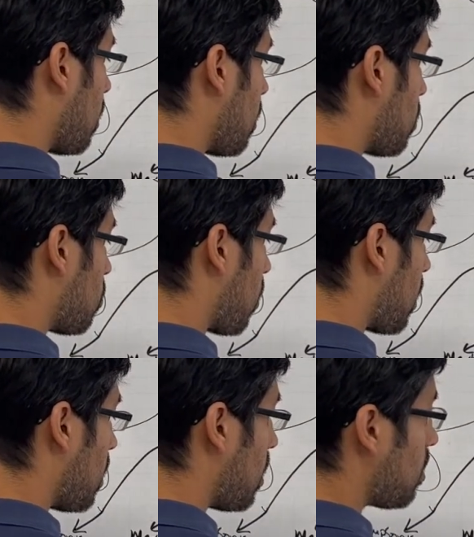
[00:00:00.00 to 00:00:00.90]

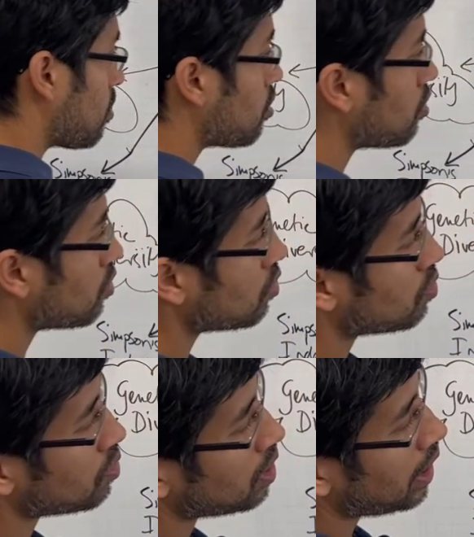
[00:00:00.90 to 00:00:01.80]
trying
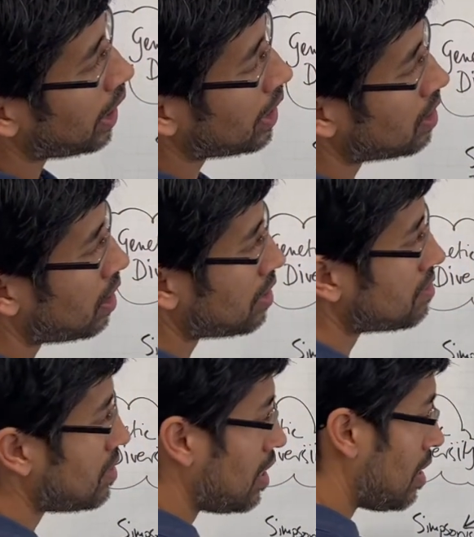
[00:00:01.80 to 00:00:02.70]
to
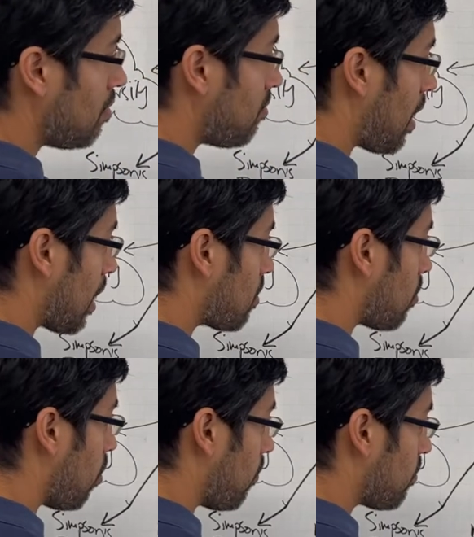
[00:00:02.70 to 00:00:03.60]
analyze the effect
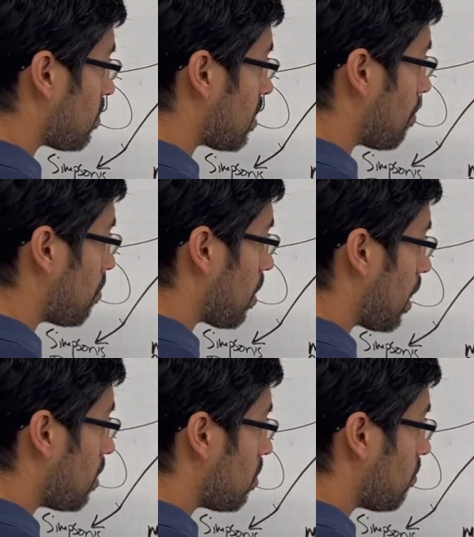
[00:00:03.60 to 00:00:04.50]
of some
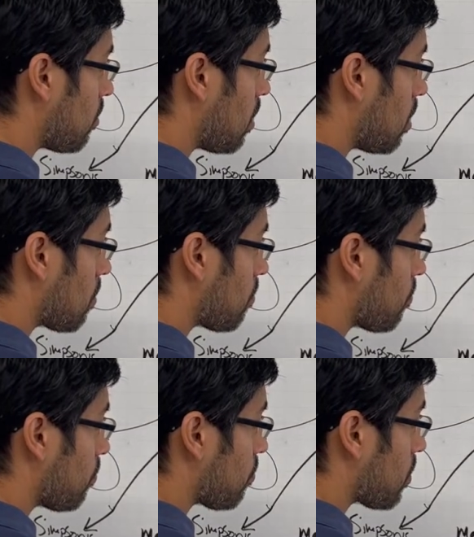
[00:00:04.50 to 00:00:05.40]
kind of
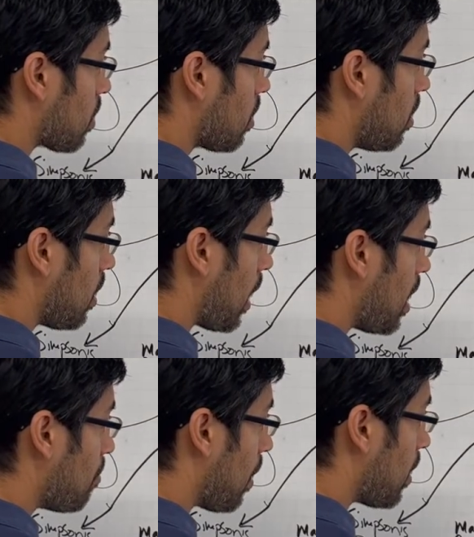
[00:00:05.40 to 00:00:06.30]

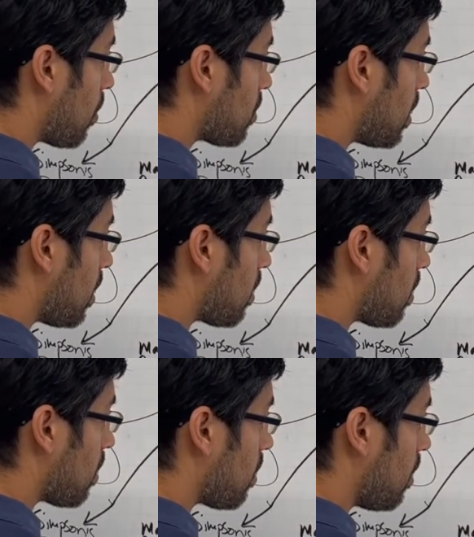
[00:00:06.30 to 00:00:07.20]
abiotic
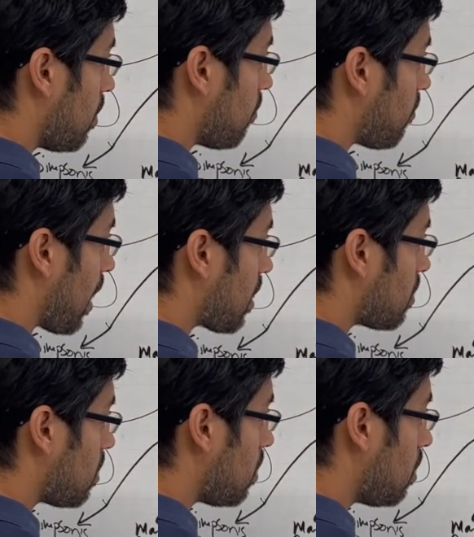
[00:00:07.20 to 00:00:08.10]

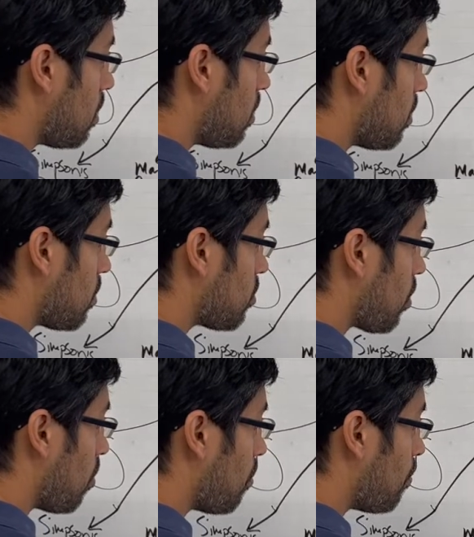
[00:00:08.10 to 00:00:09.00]
factor.
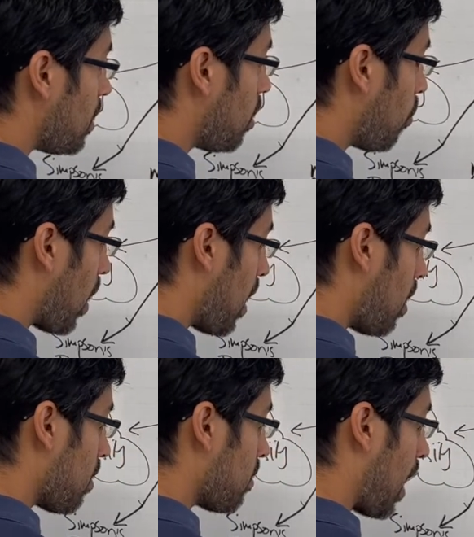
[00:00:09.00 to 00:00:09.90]
So be
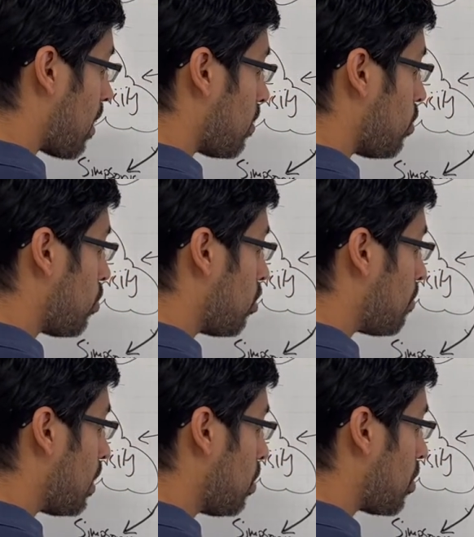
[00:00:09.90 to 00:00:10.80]
aware that you could
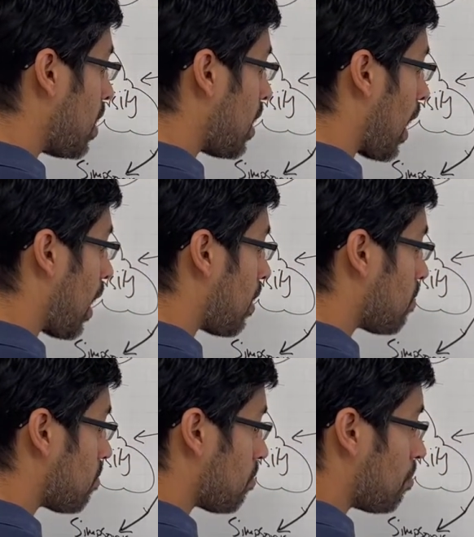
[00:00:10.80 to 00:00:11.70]
be looking at
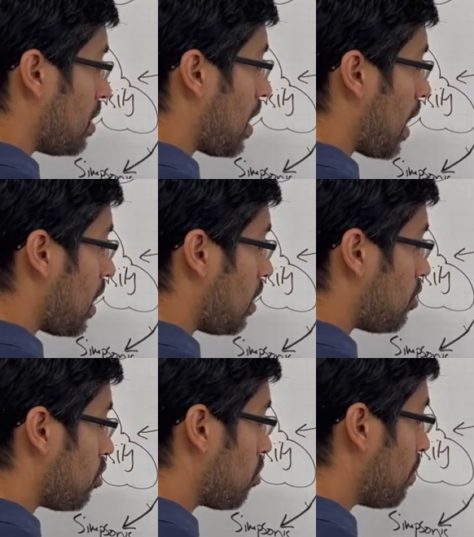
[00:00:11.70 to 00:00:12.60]

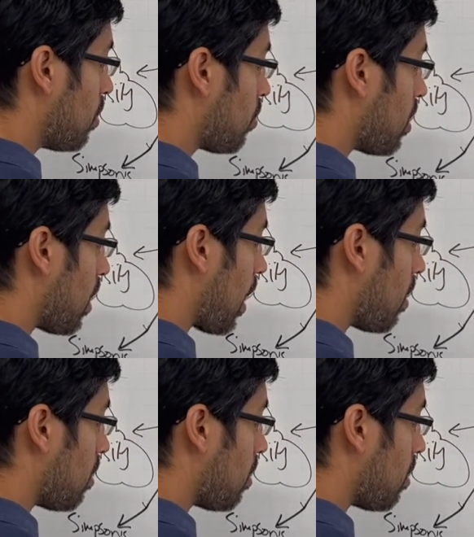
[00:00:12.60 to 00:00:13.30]
pH, you could be looking at